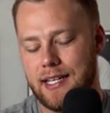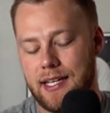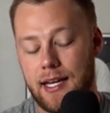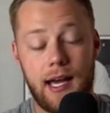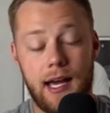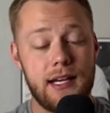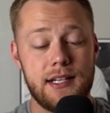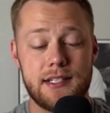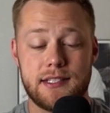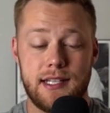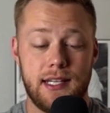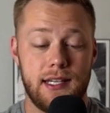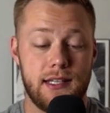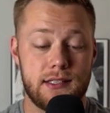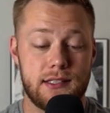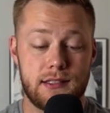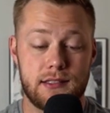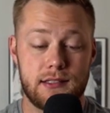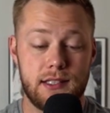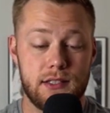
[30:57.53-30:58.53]
I just think
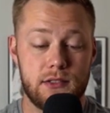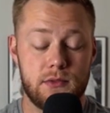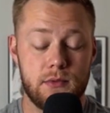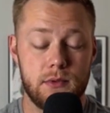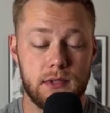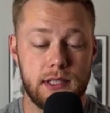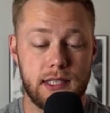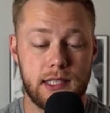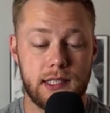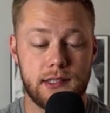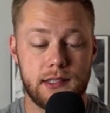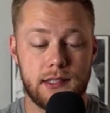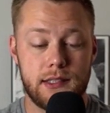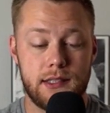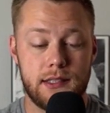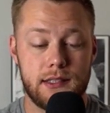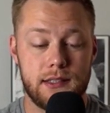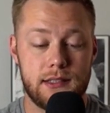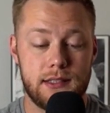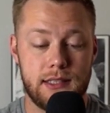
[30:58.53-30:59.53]
it's really good.
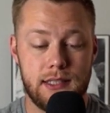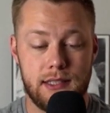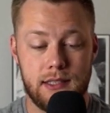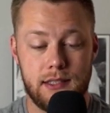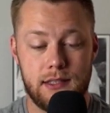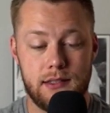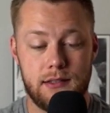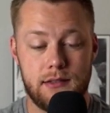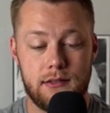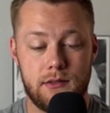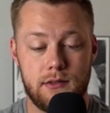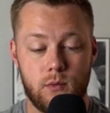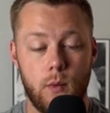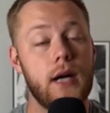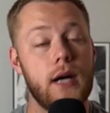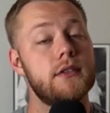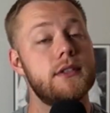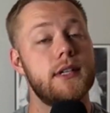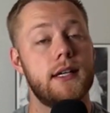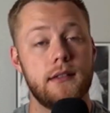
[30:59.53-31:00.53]

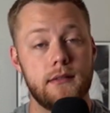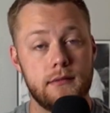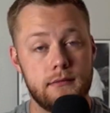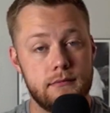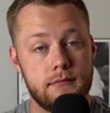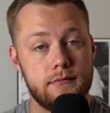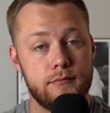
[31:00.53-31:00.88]
Well done,